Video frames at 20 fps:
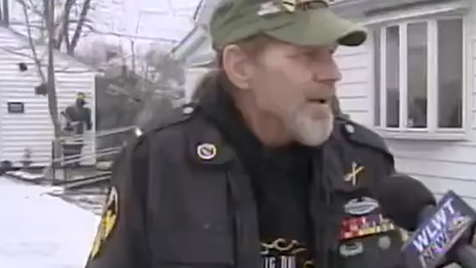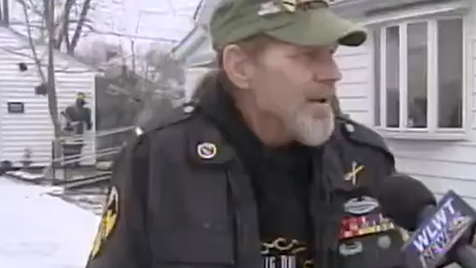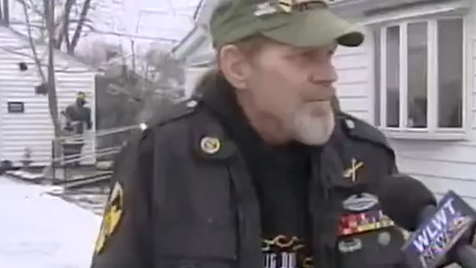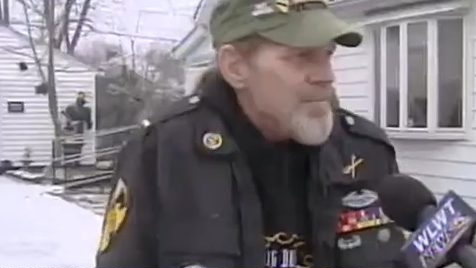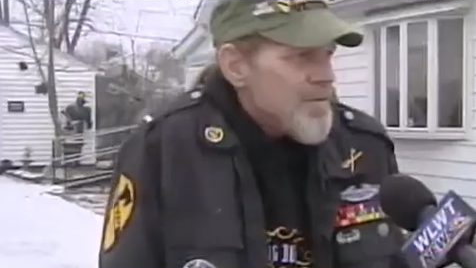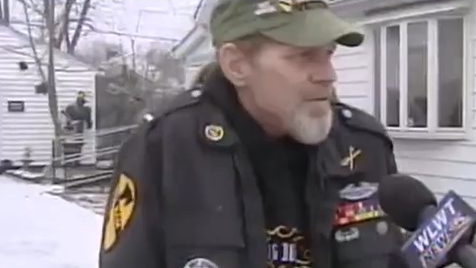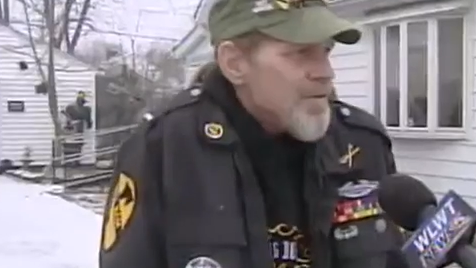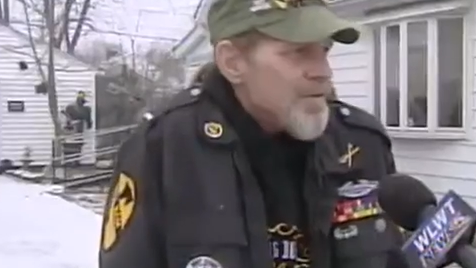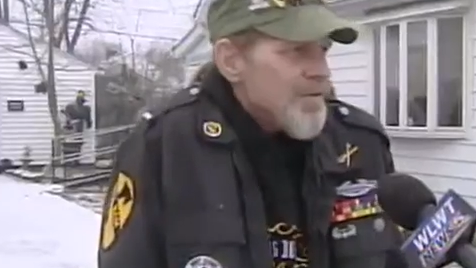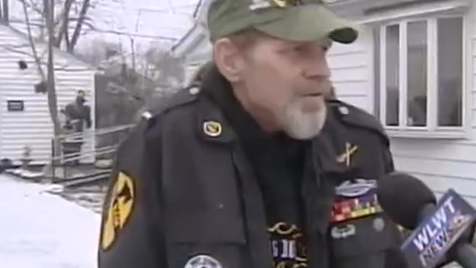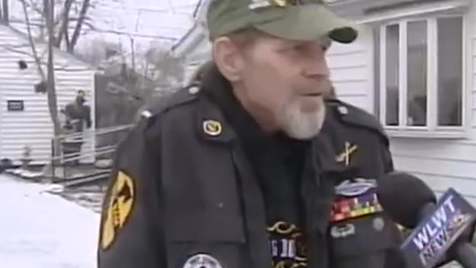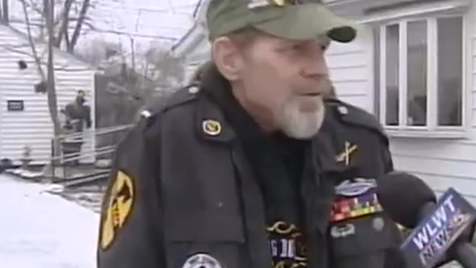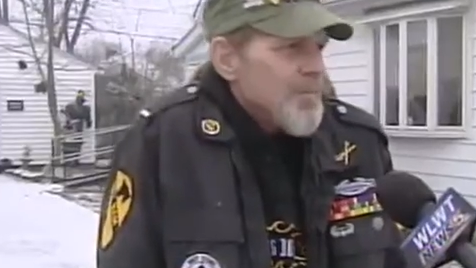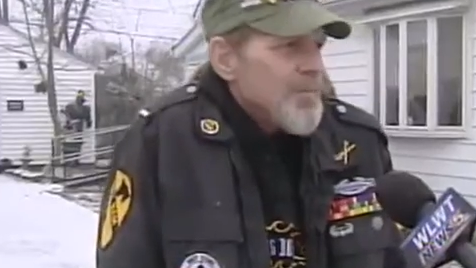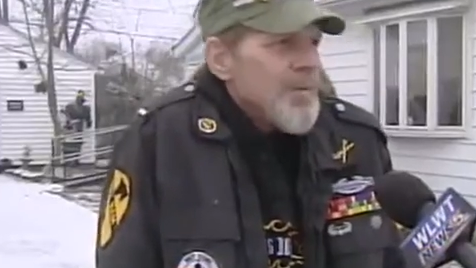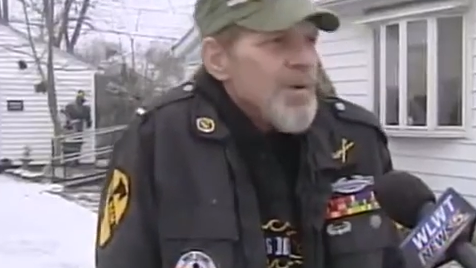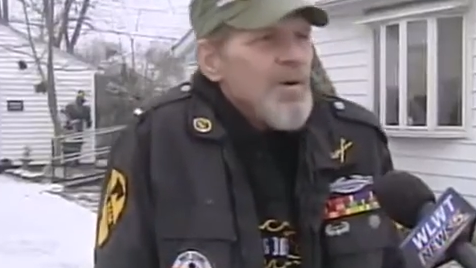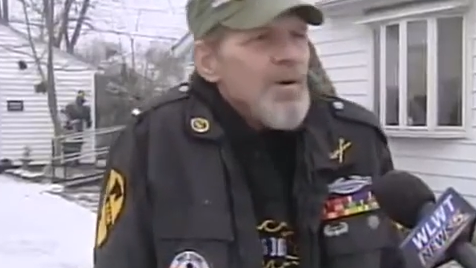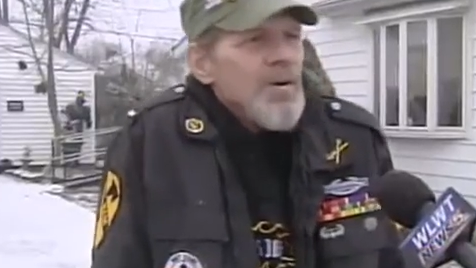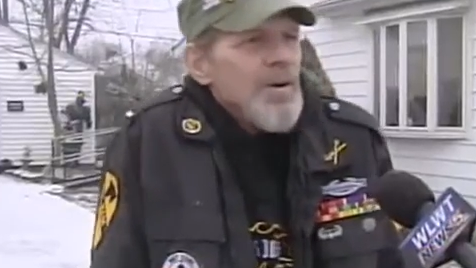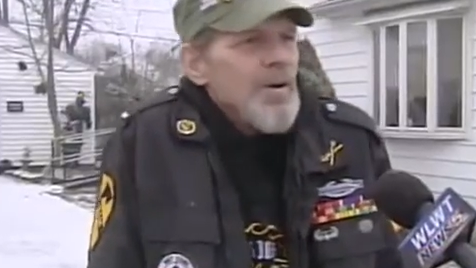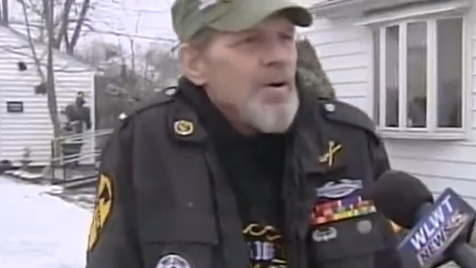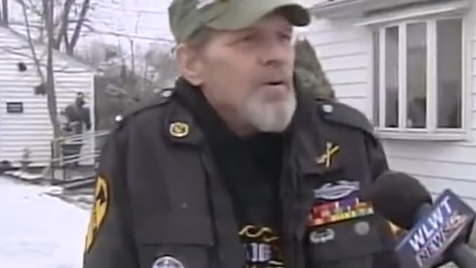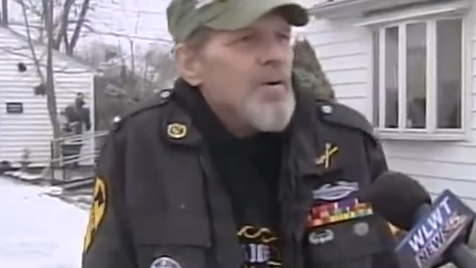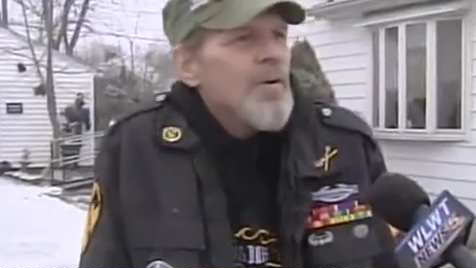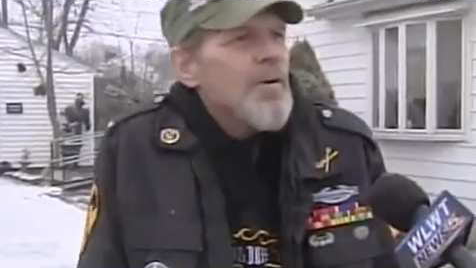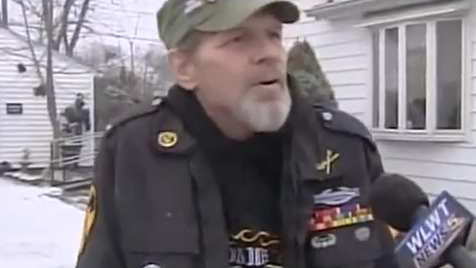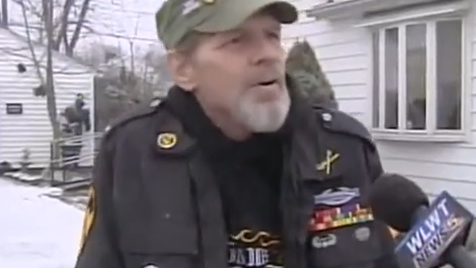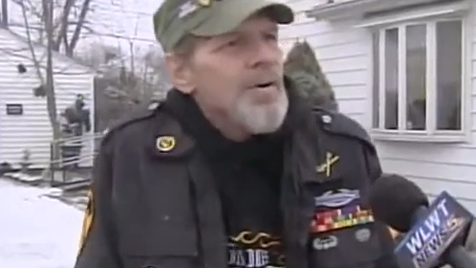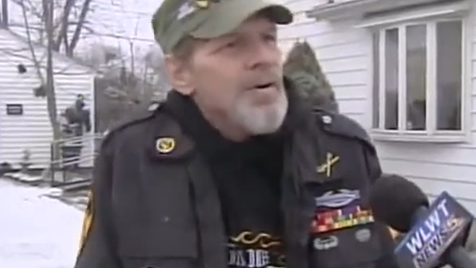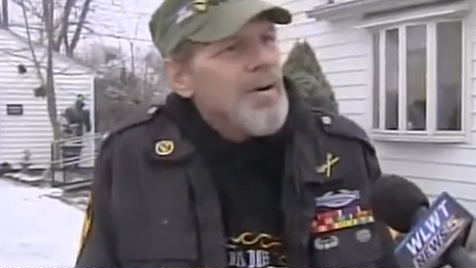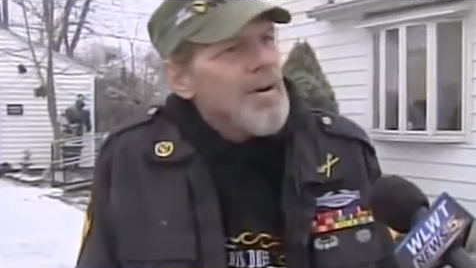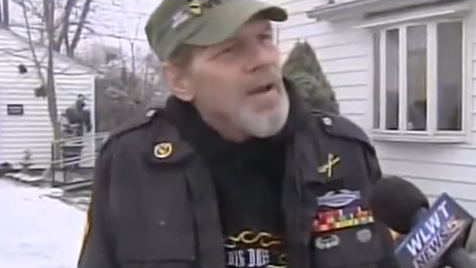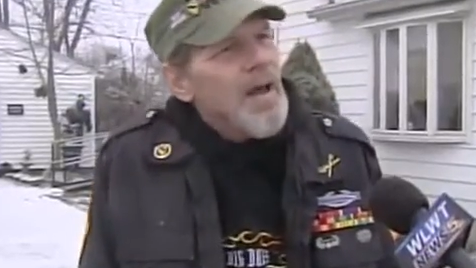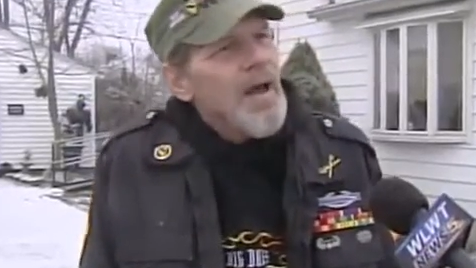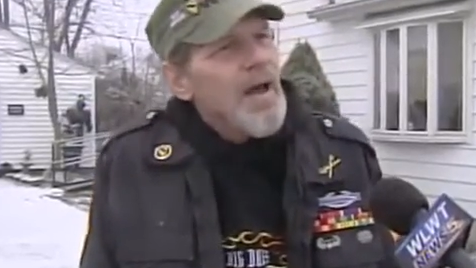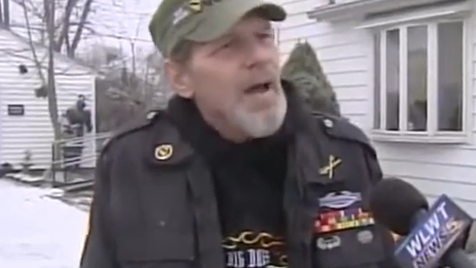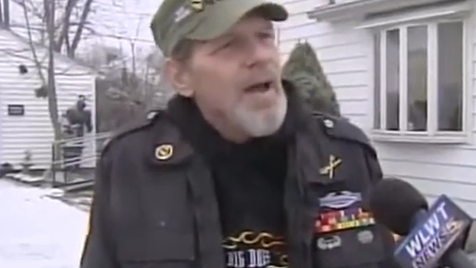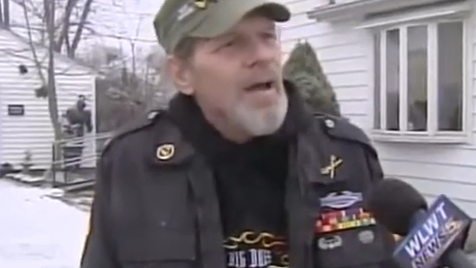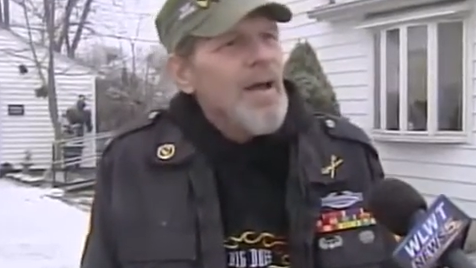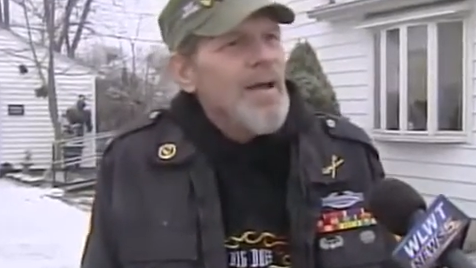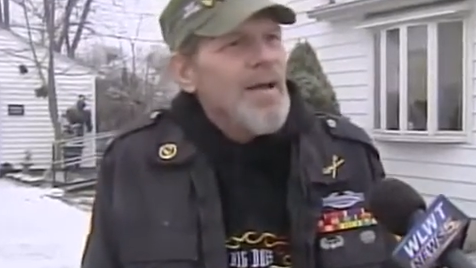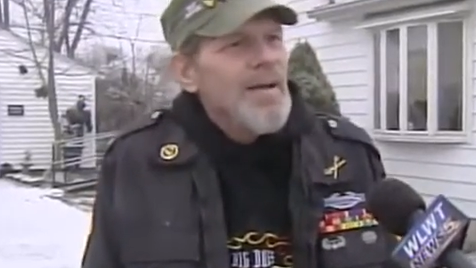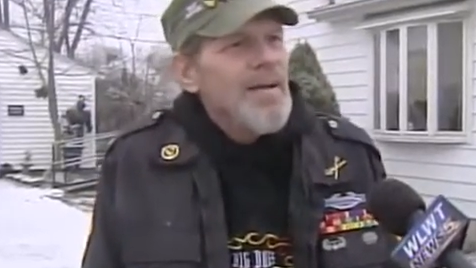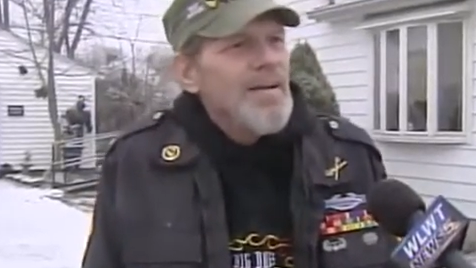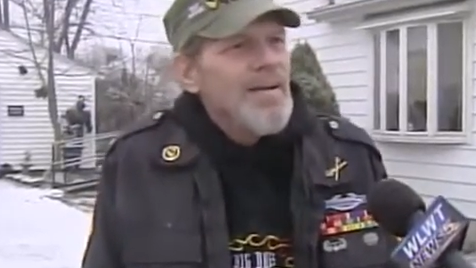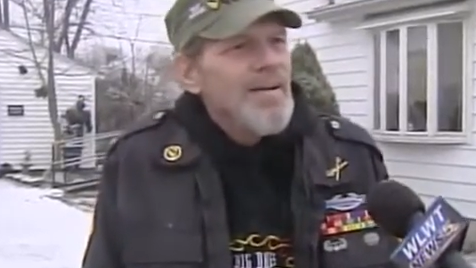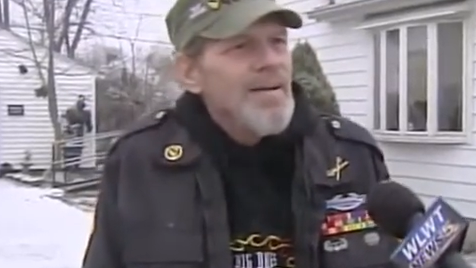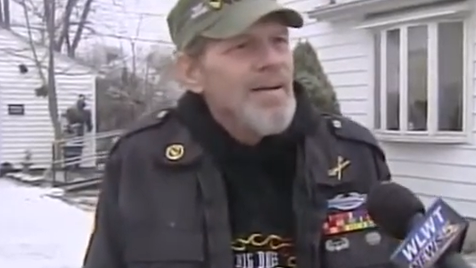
He was just a community-oriented guy.